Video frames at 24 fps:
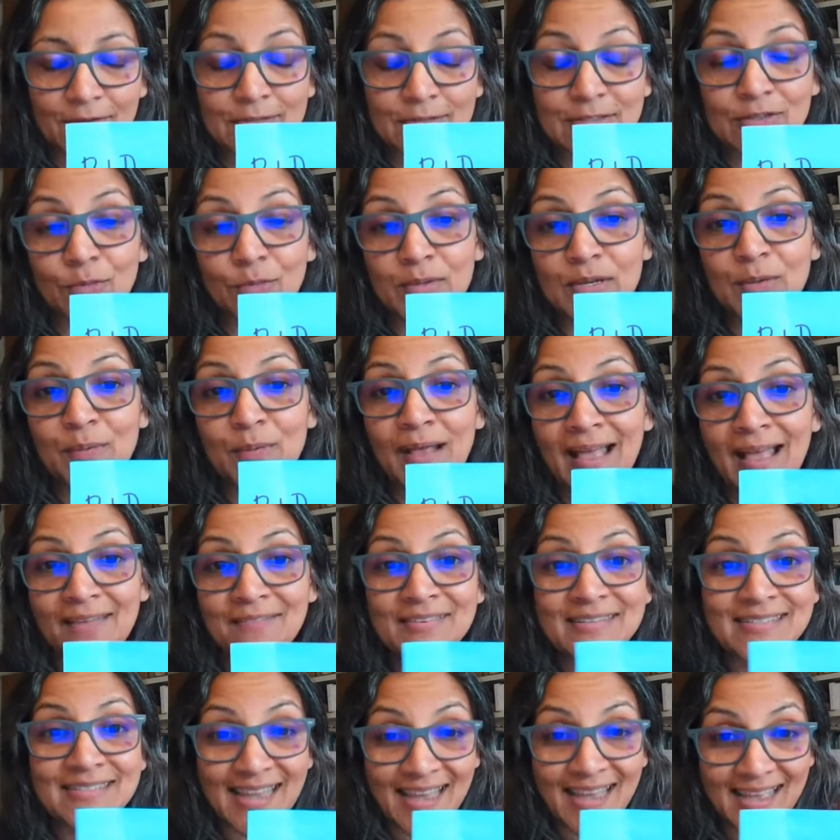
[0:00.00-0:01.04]
So when you have
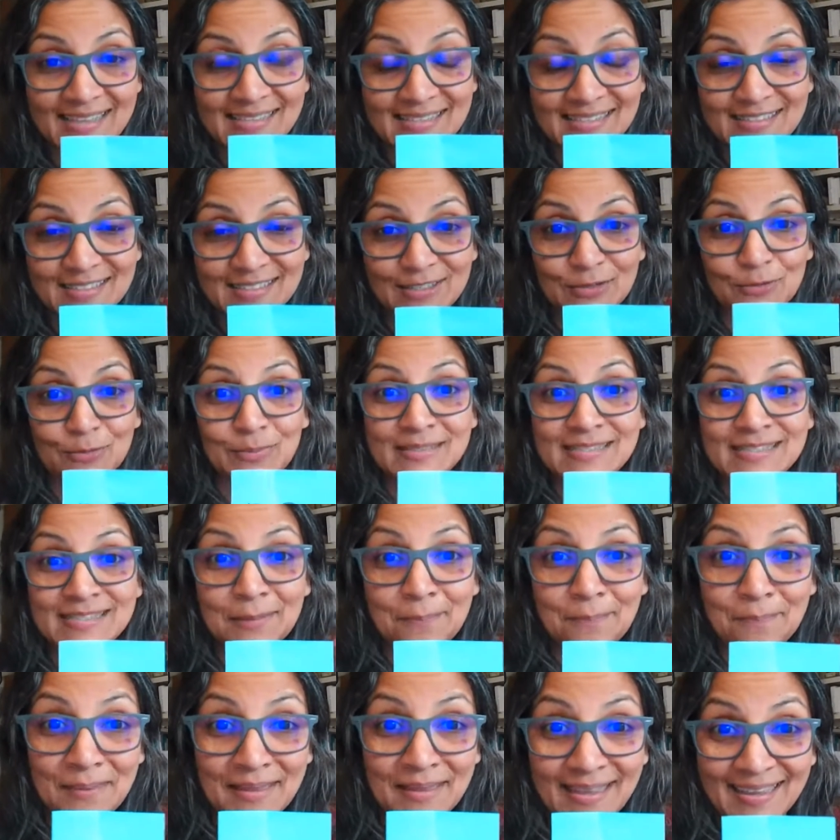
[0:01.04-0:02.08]
a task to do, what's the
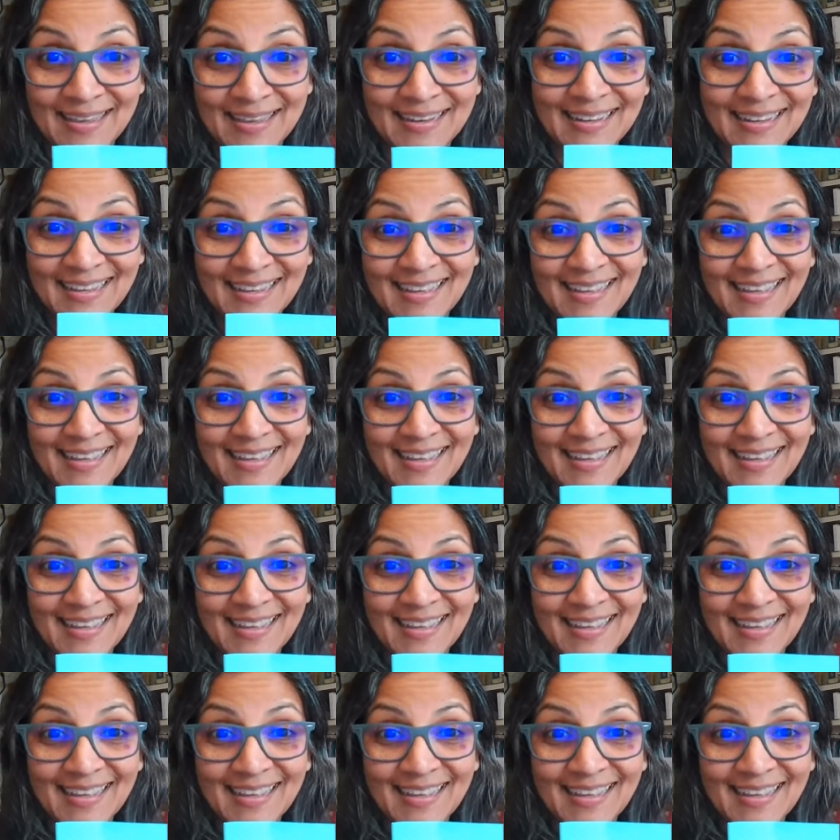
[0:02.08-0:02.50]
bid?